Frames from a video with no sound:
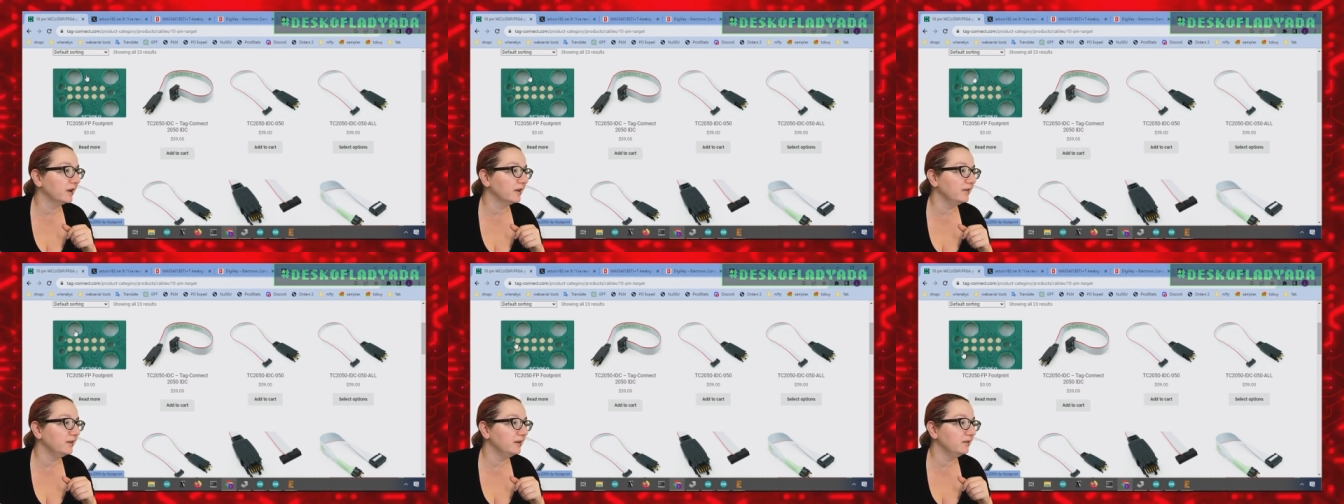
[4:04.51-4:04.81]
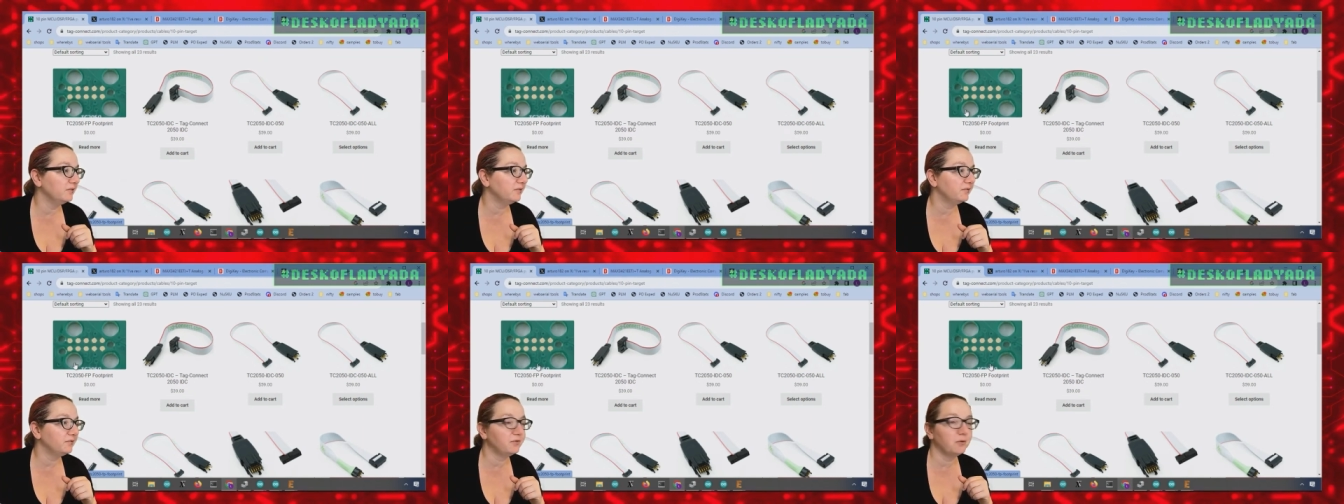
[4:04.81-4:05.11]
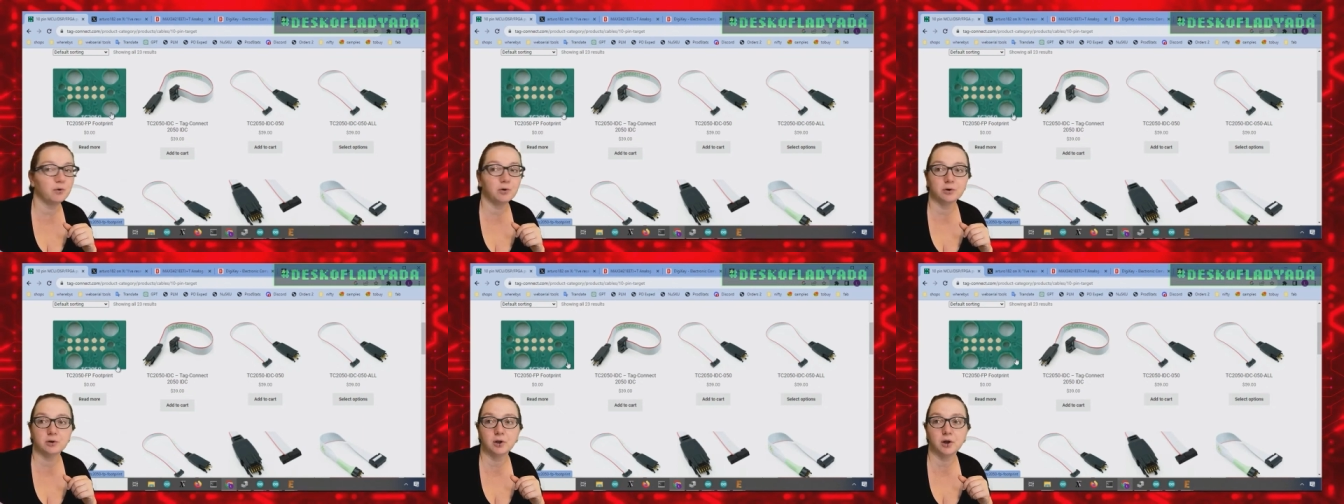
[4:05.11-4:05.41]
and these
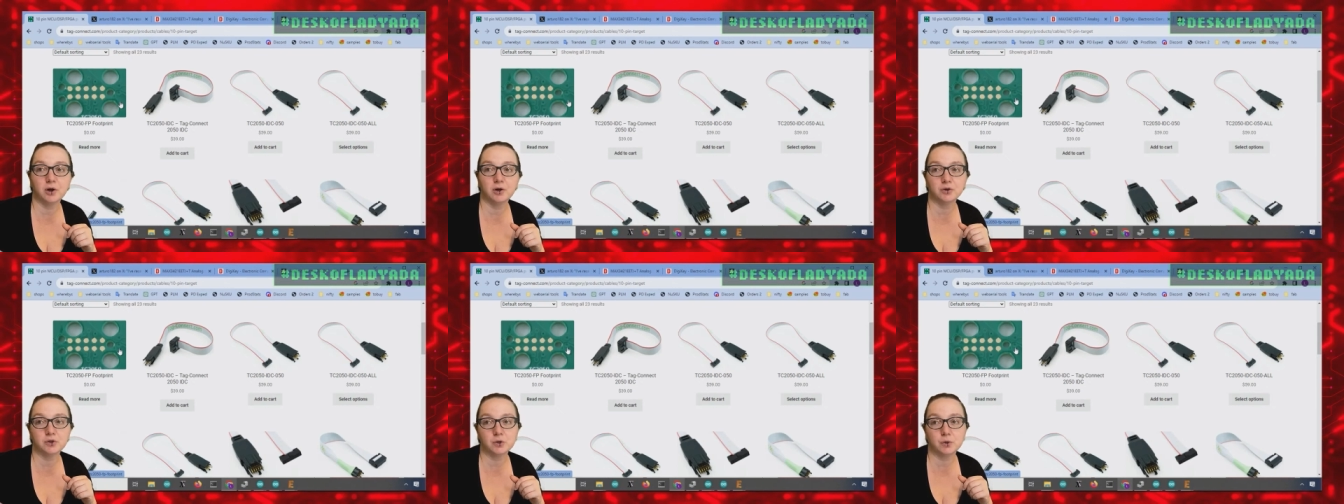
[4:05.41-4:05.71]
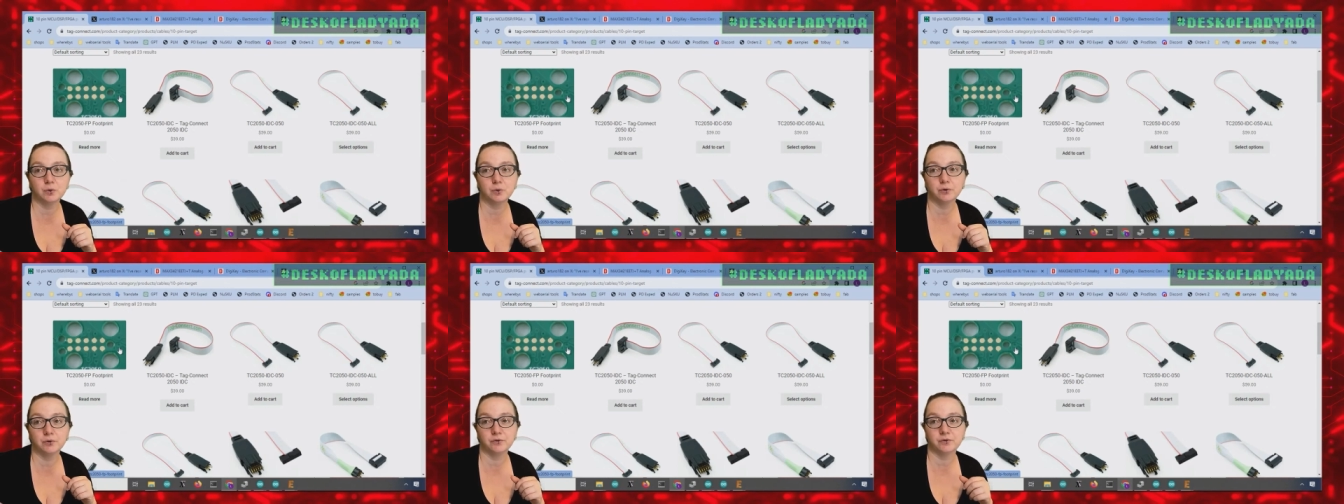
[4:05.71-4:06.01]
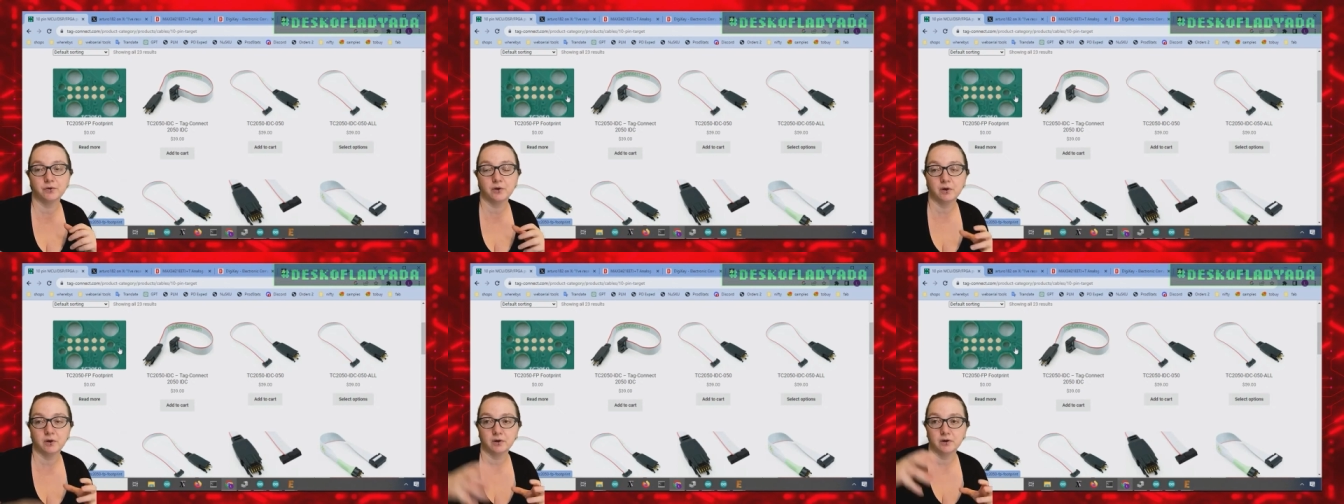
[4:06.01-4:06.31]
four large
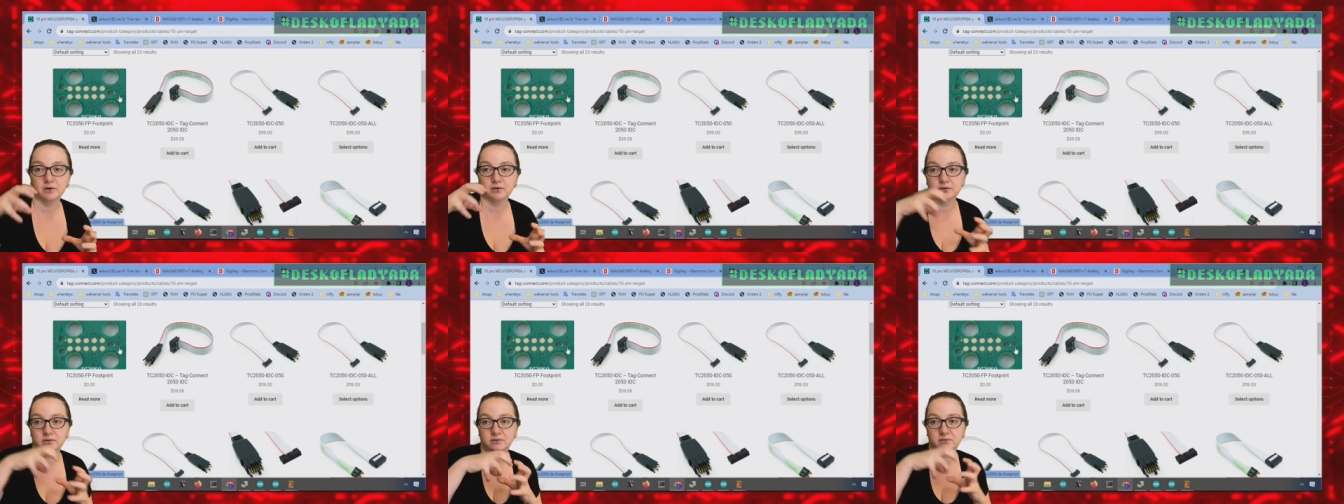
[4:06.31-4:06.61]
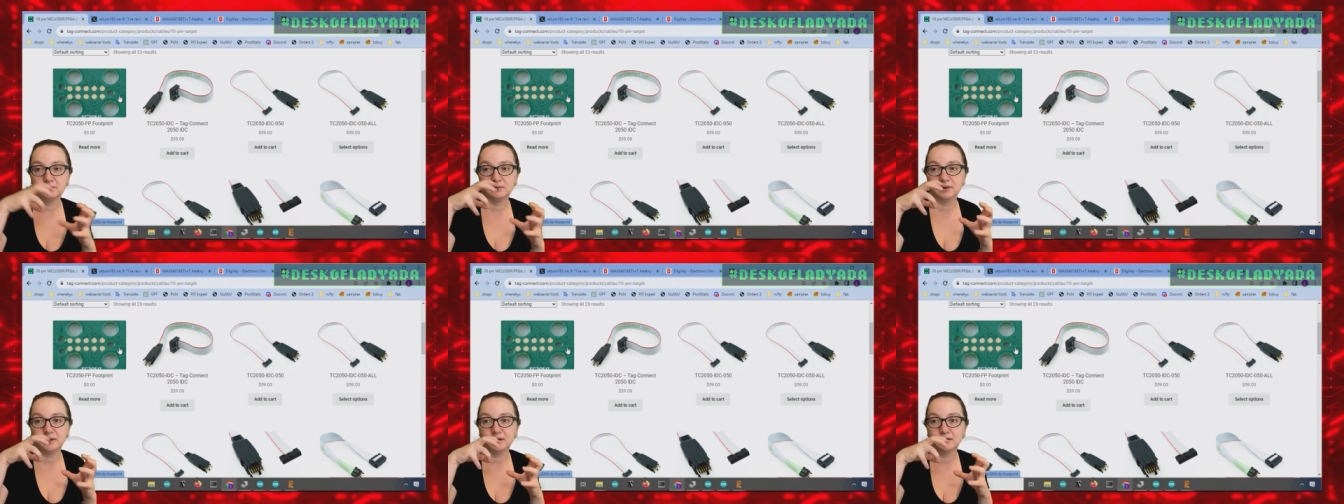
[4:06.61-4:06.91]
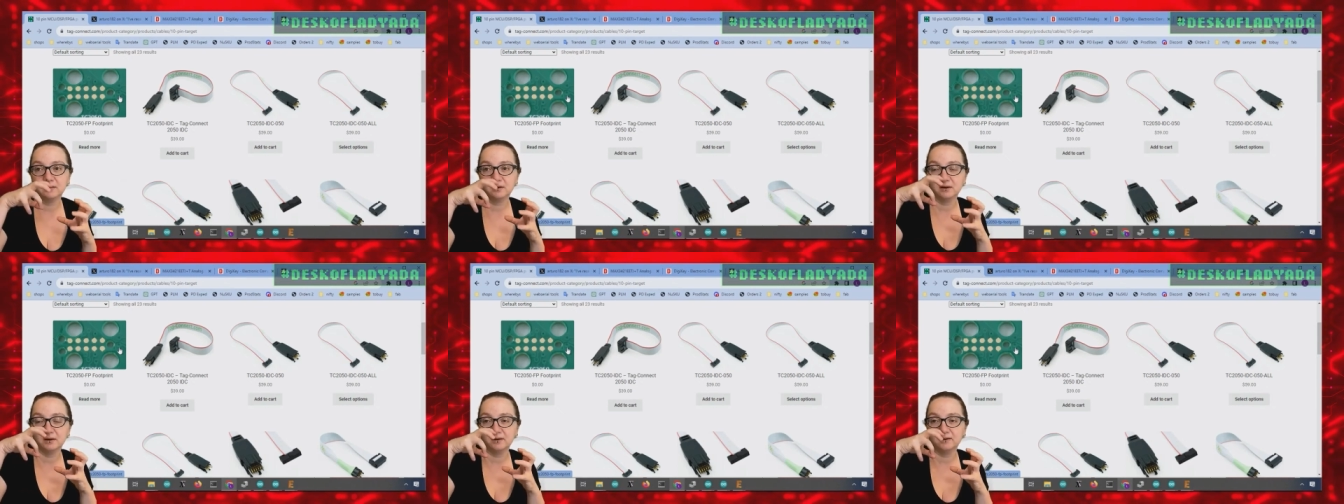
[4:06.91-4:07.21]
holes are
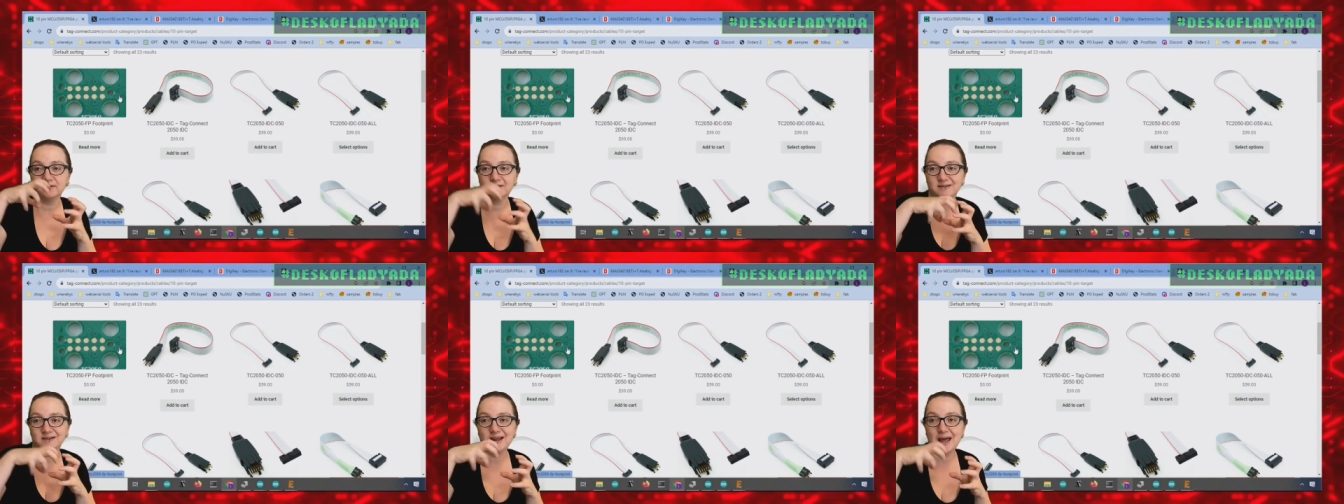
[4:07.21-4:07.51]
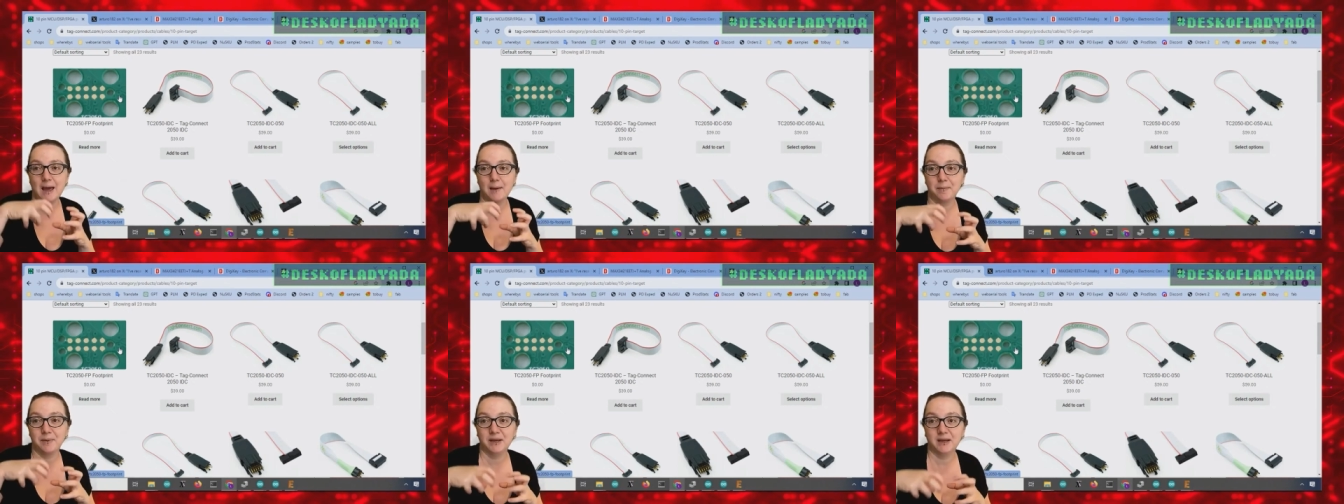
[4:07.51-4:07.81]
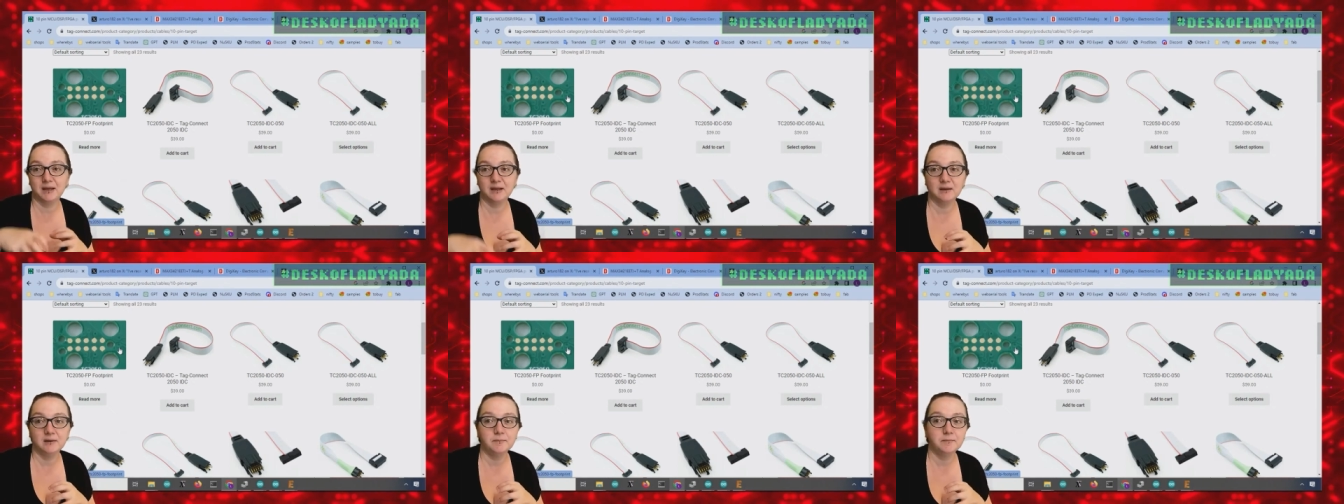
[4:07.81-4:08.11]
like a snap
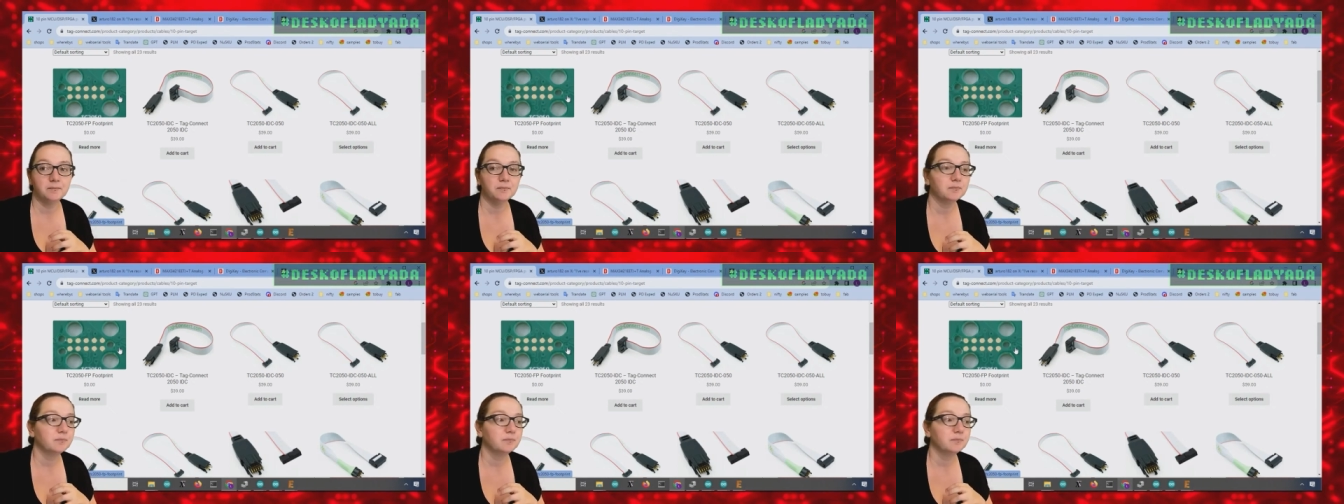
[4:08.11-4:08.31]
in.